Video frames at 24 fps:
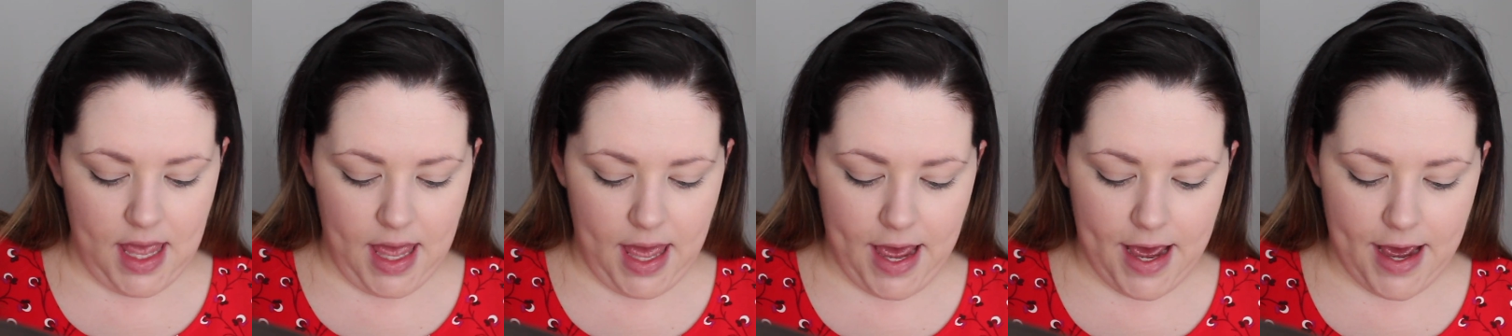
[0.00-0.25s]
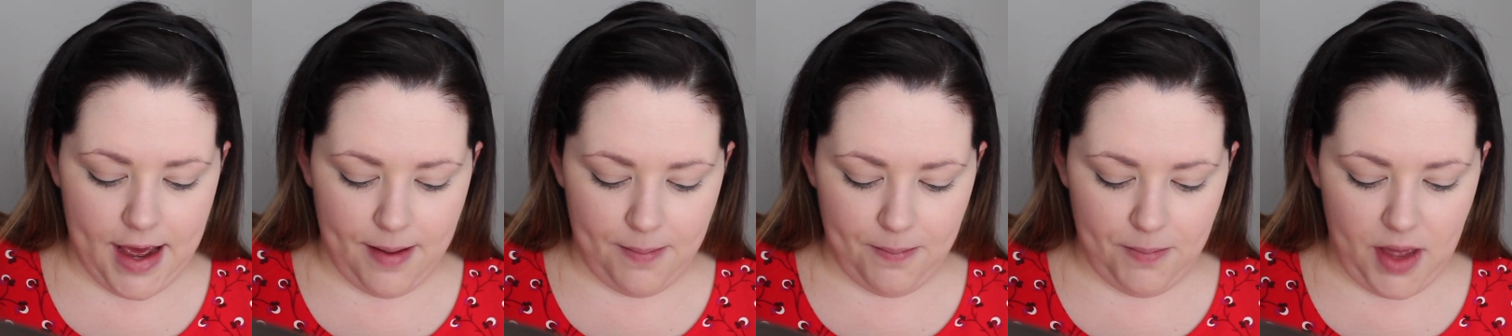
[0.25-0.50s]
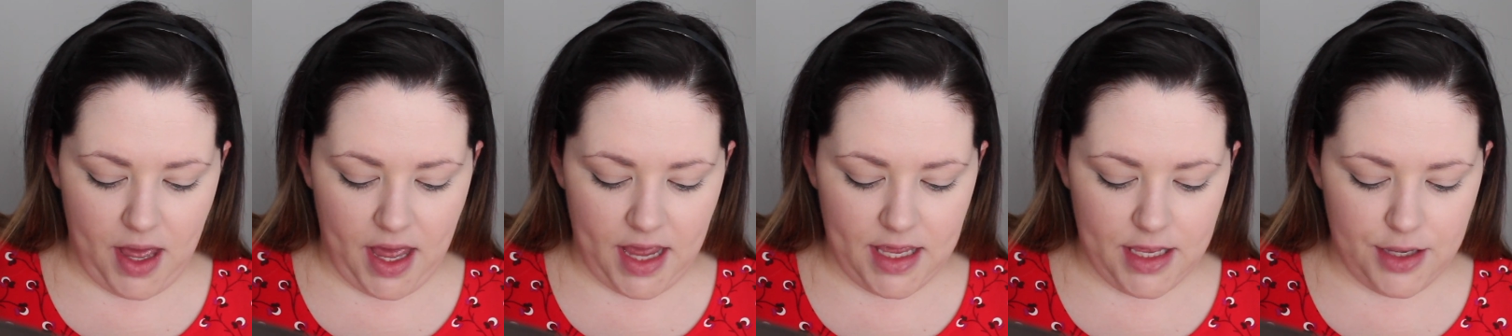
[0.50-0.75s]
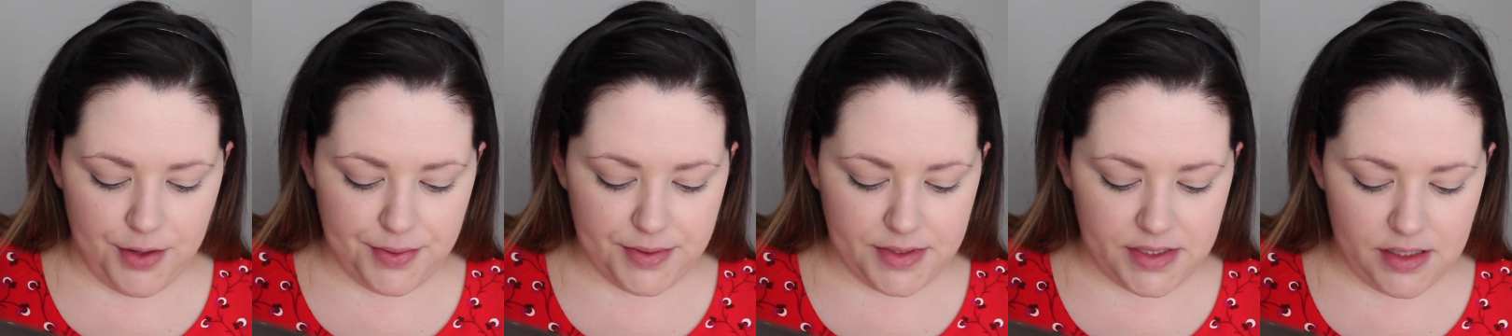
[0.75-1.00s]
I
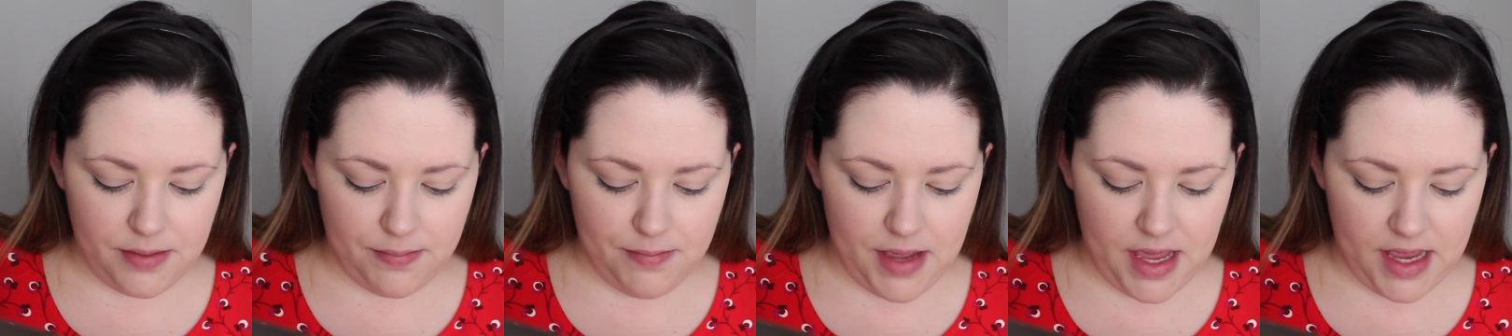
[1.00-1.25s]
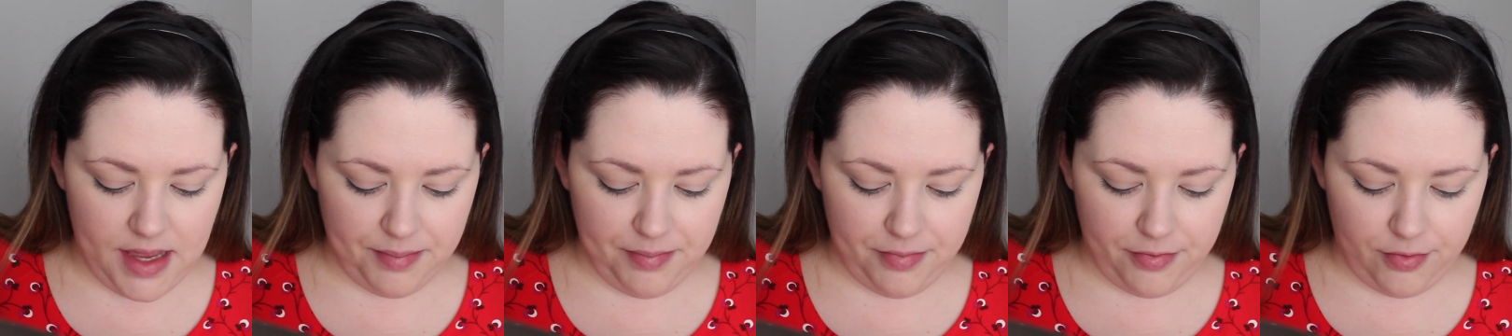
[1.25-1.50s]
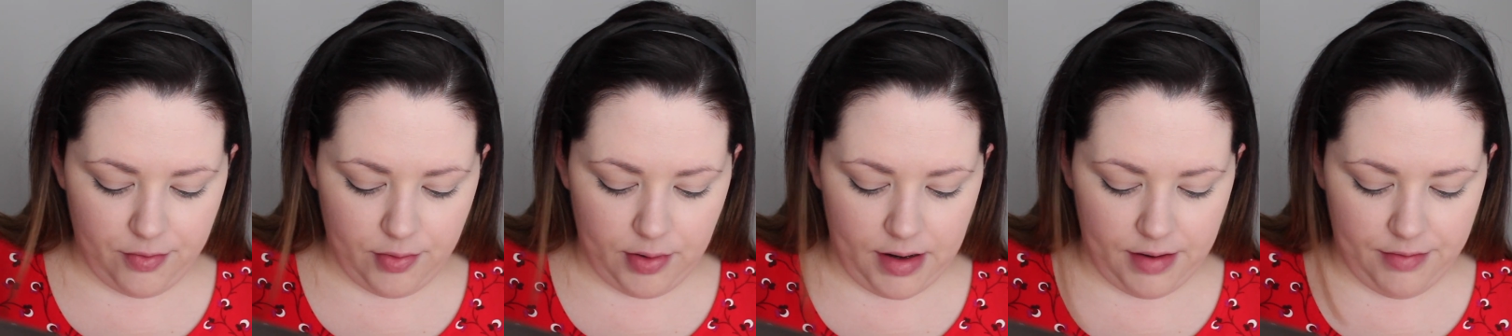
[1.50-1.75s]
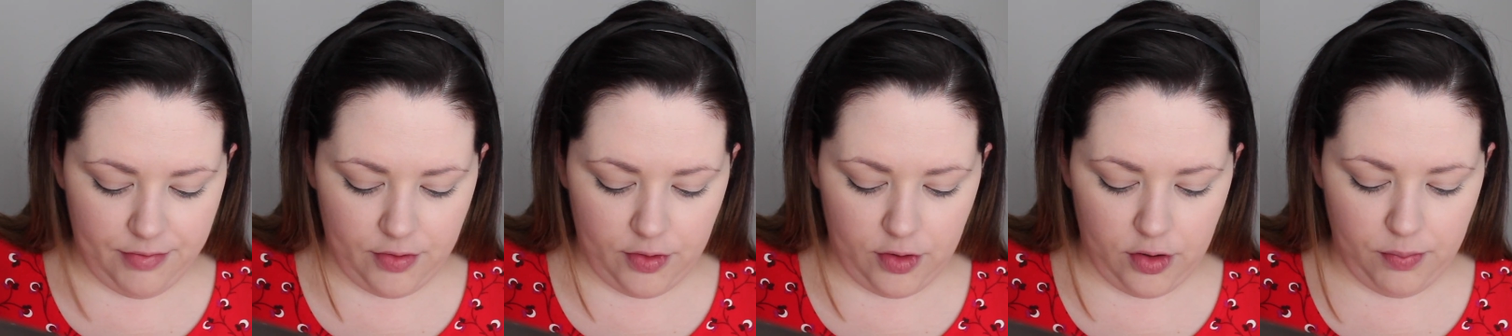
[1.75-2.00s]
use the Makeup
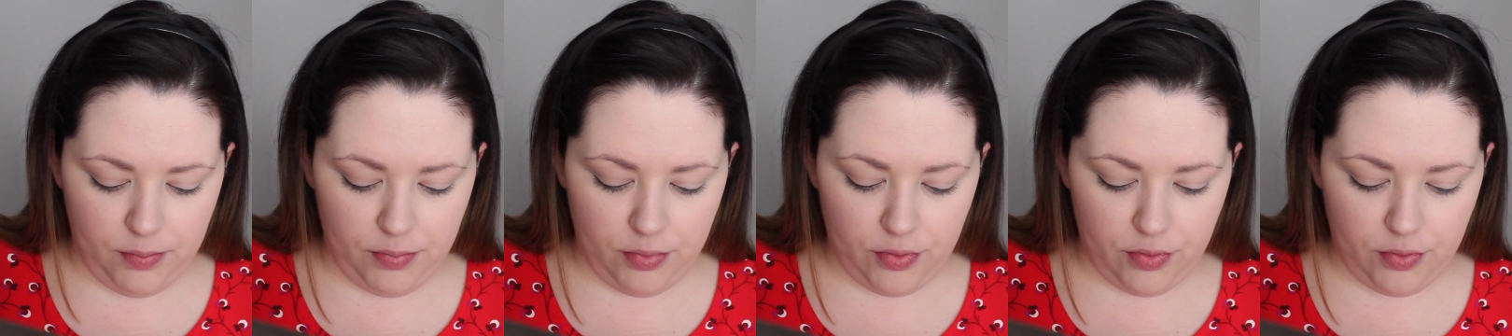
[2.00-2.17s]
Forever